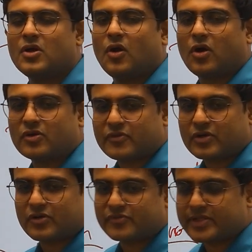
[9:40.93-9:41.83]
on one
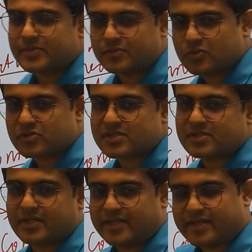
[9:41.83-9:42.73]
of those,
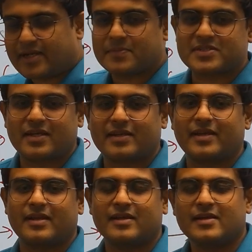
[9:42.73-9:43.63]
then he comes again.
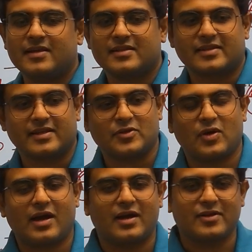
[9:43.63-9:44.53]
Then
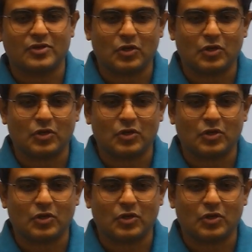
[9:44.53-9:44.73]
your